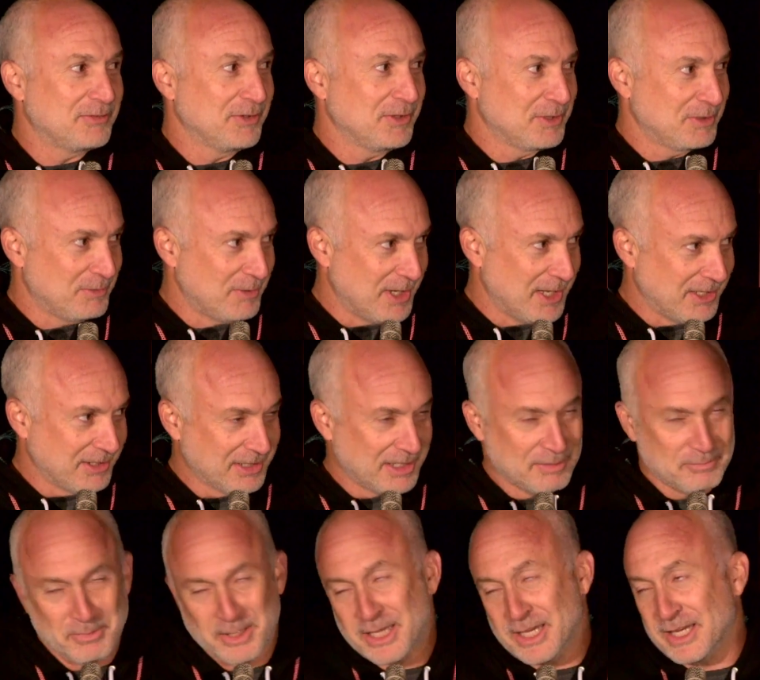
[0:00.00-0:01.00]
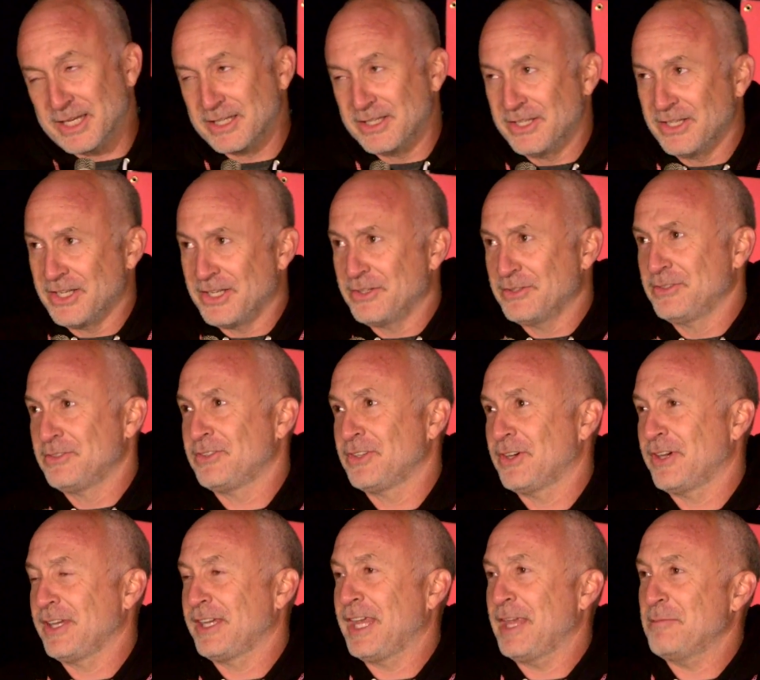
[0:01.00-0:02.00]
for a little while and come back, And
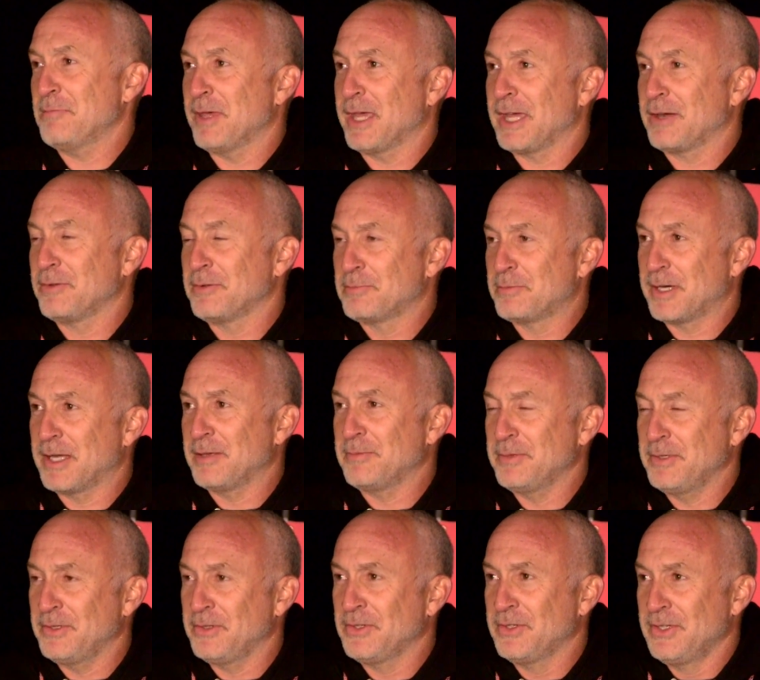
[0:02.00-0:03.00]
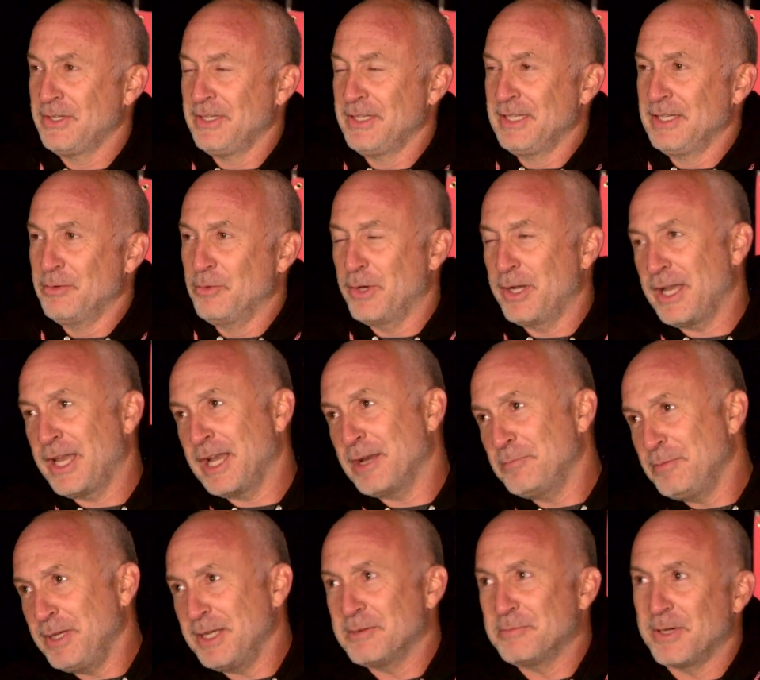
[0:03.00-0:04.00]
so I came back with probably what ended
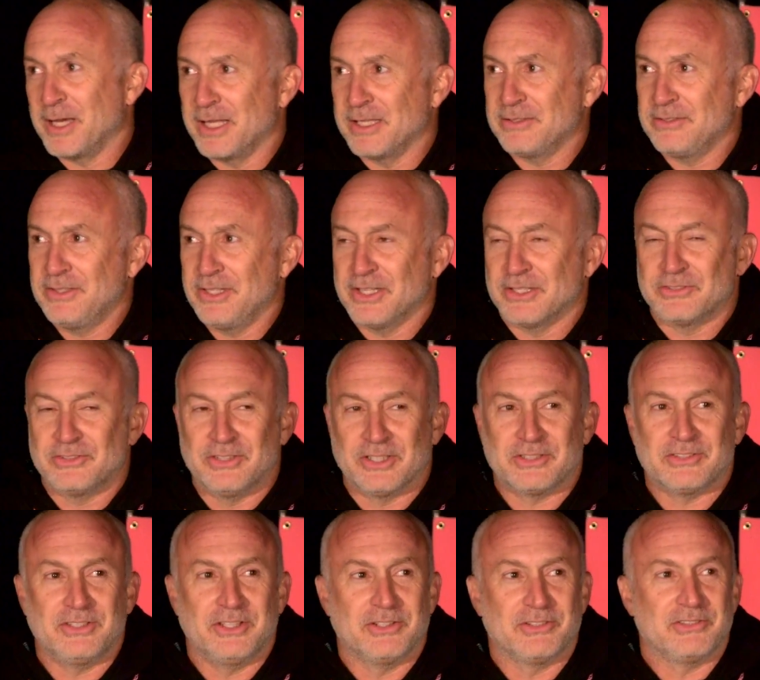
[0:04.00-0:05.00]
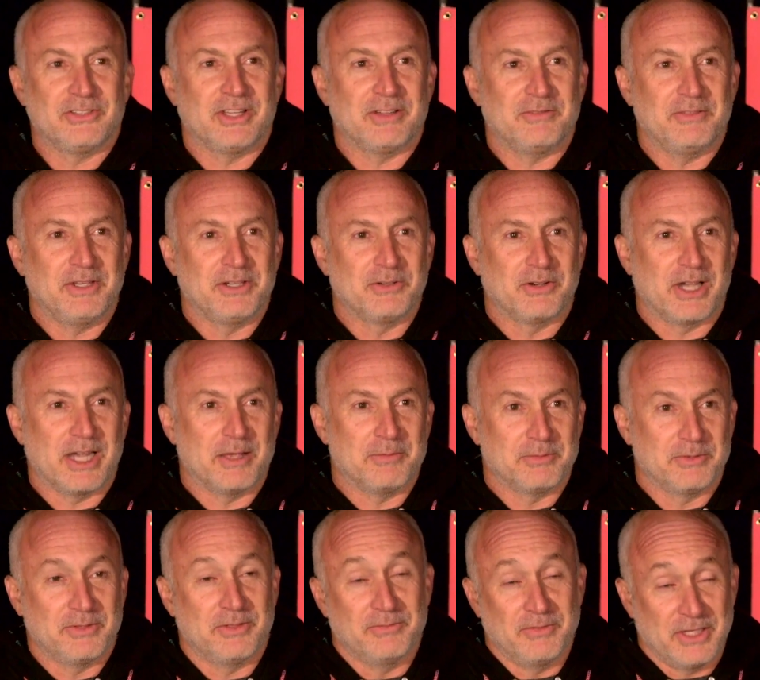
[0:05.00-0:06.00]
up being about, 60 or 70
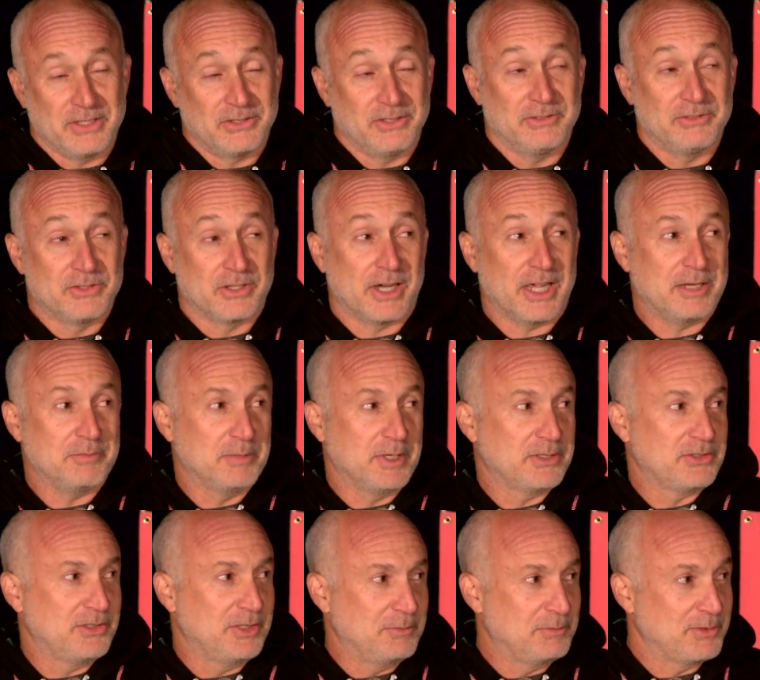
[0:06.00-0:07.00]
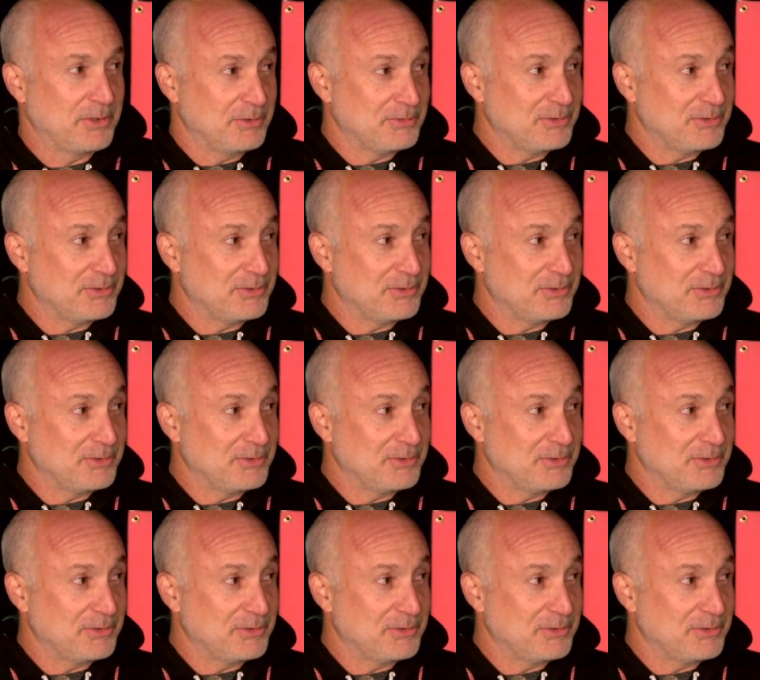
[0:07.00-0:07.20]
grams eventually of dried mushrooms. So